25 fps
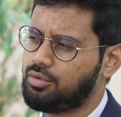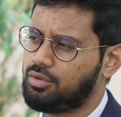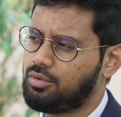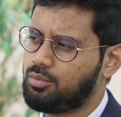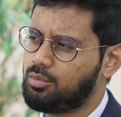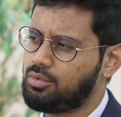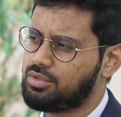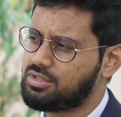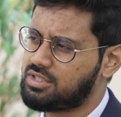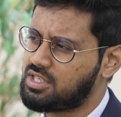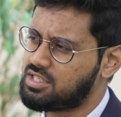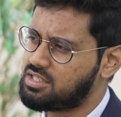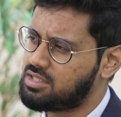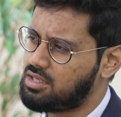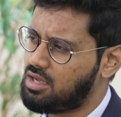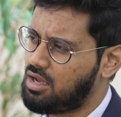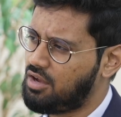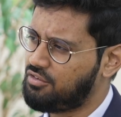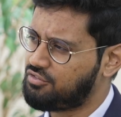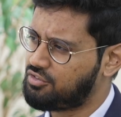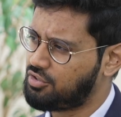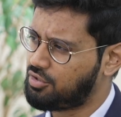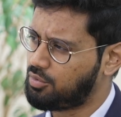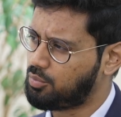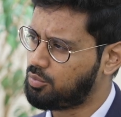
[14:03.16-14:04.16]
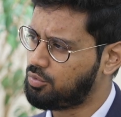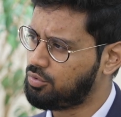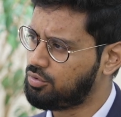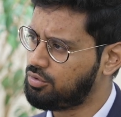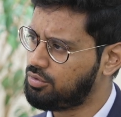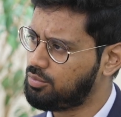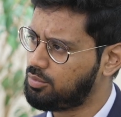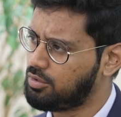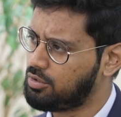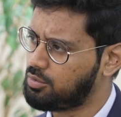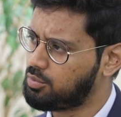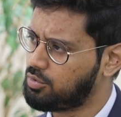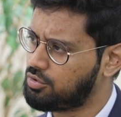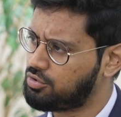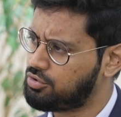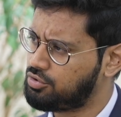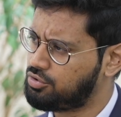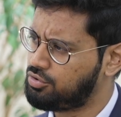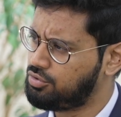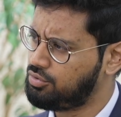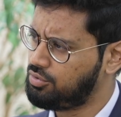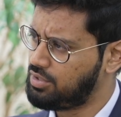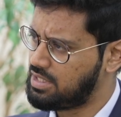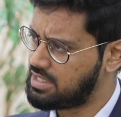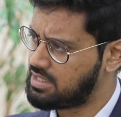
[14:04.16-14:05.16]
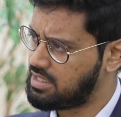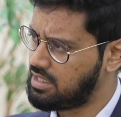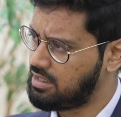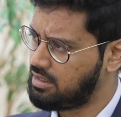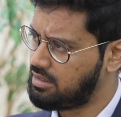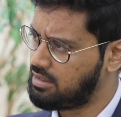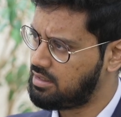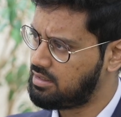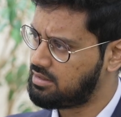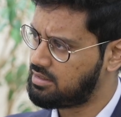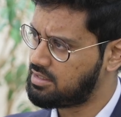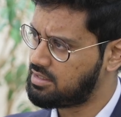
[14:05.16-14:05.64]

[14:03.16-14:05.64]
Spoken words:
was this after the war, World War II? Is this